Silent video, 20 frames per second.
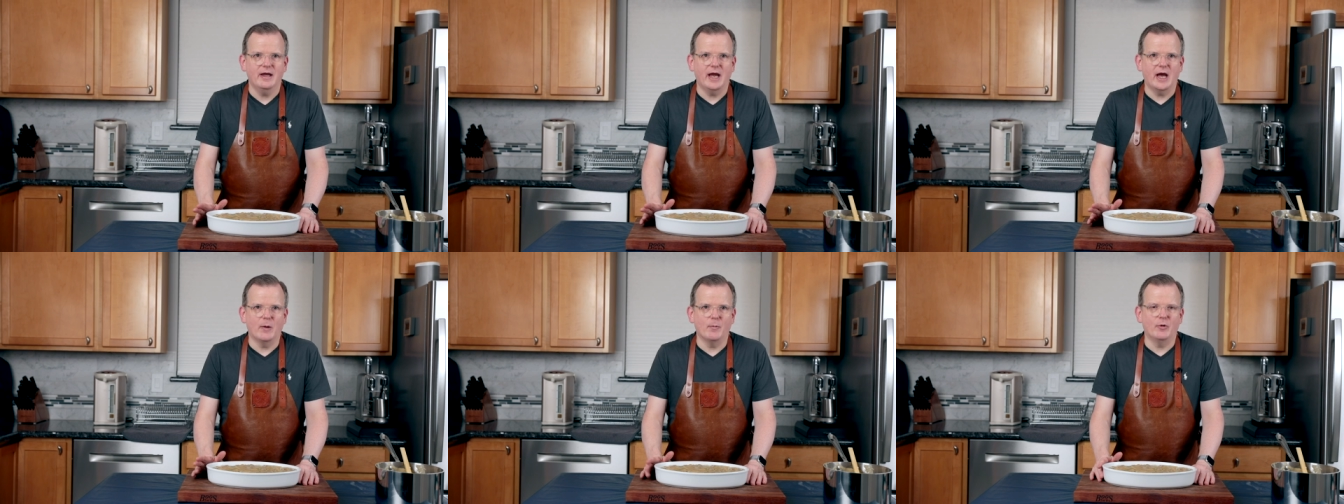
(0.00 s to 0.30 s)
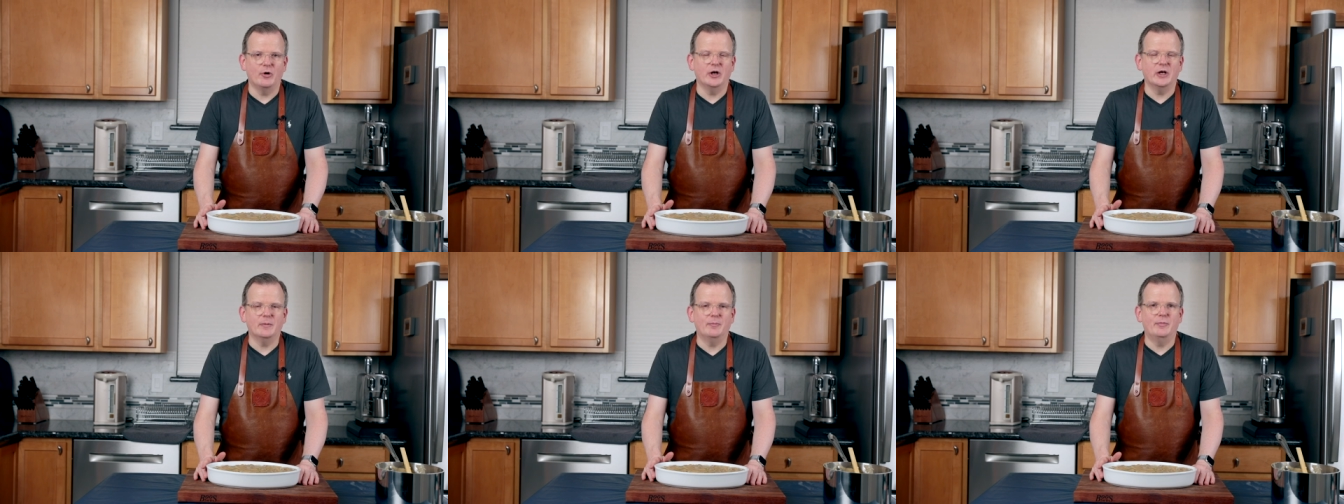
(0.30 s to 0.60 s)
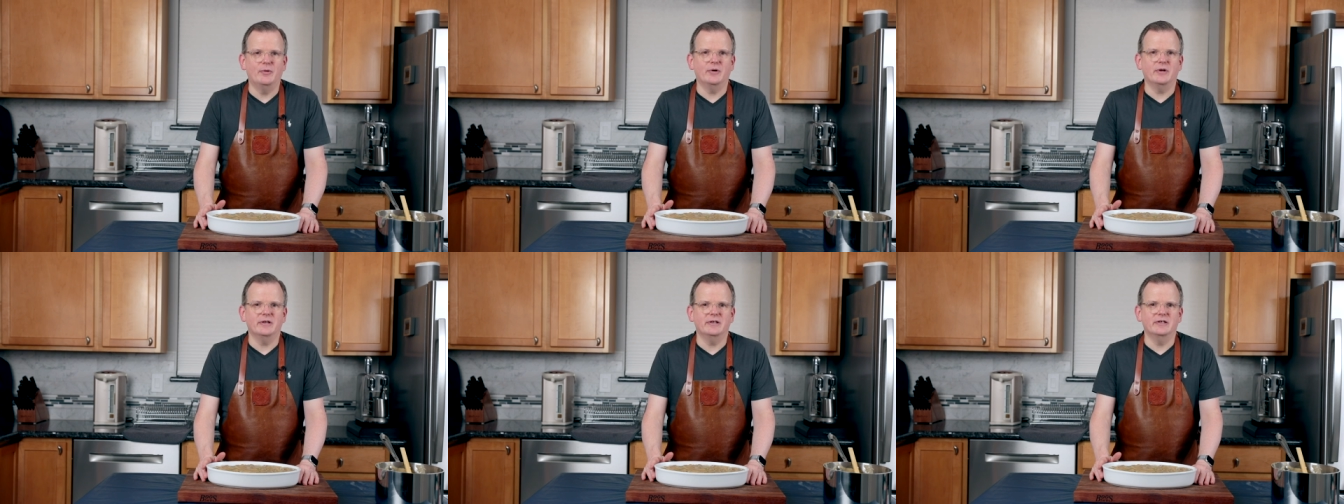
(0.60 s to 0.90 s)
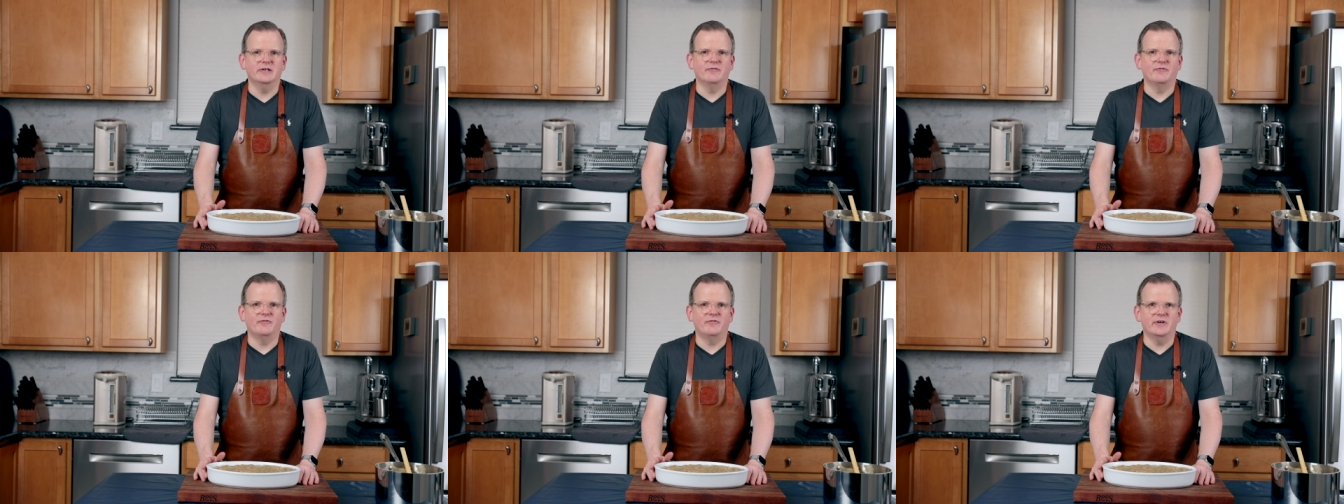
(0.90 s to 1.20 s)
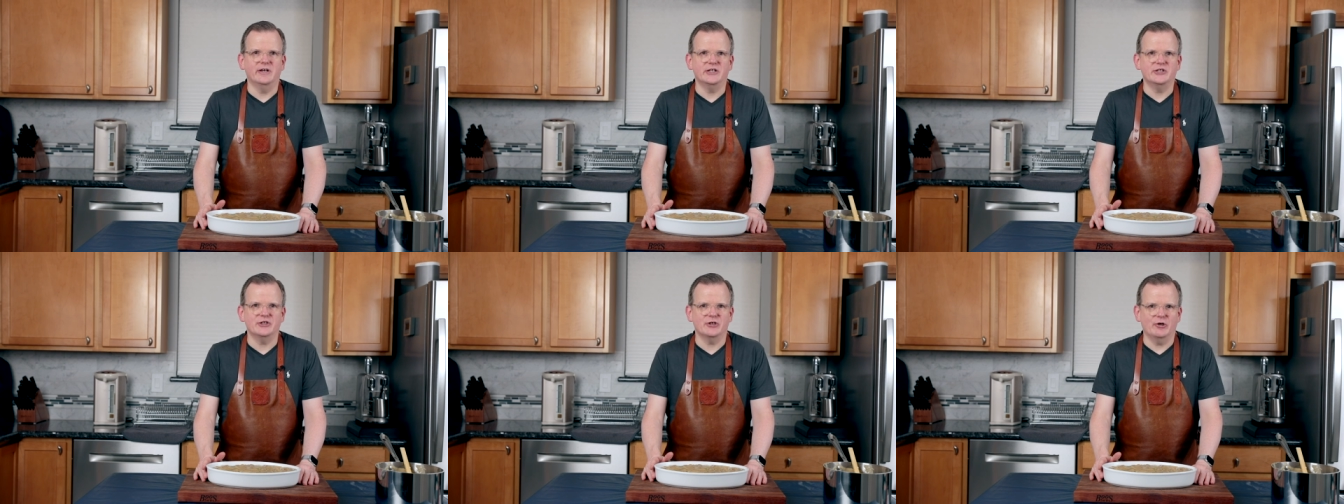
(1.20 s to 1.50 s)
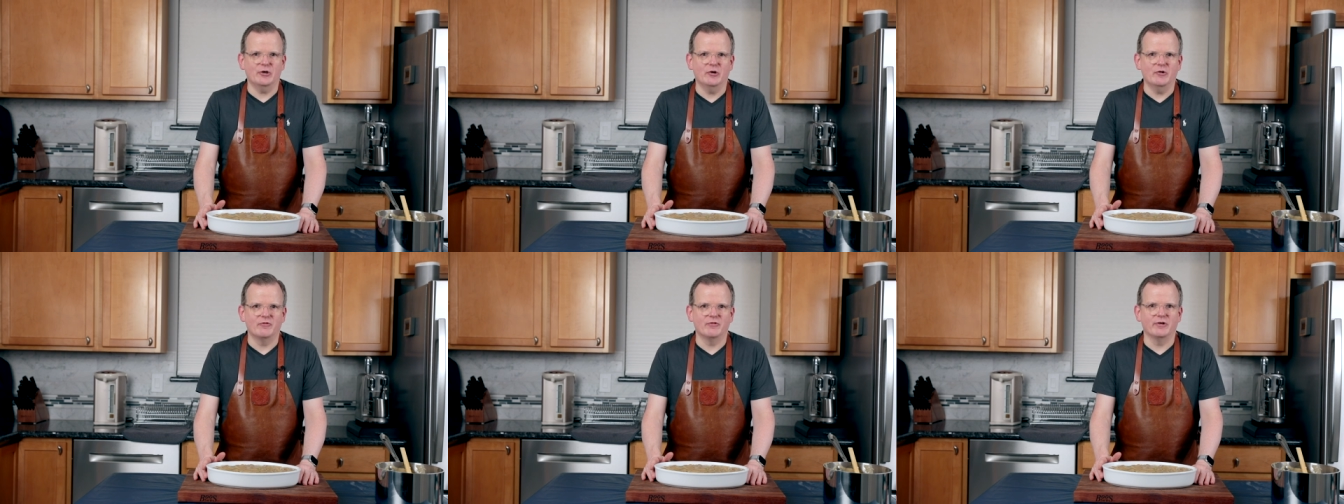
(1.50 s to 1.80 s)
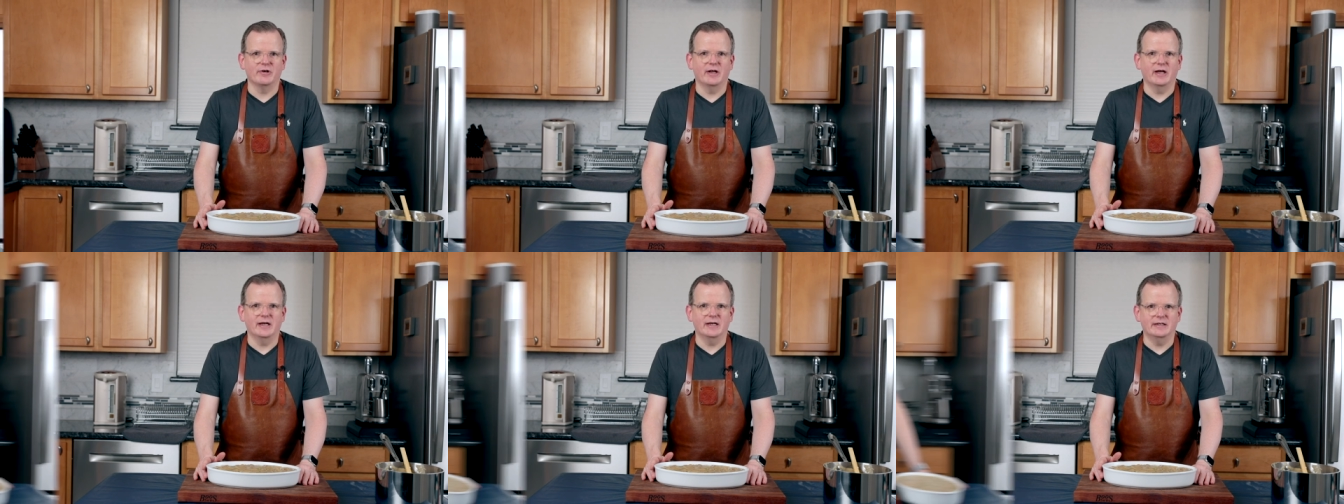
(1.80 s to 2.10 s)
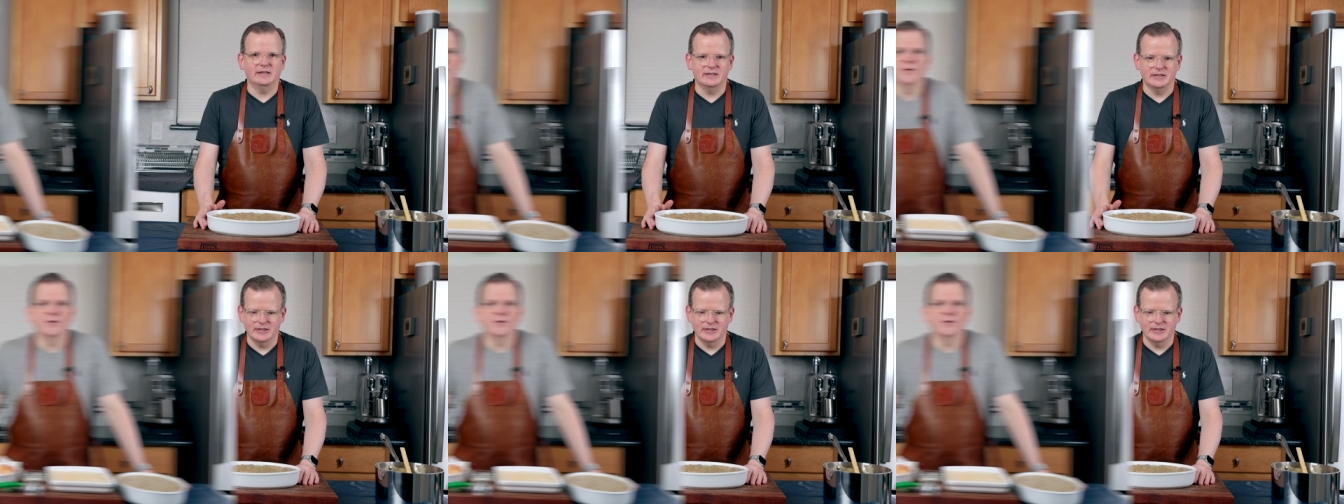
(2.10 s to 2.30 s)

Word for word: and we're going to put it in the fridge overnight.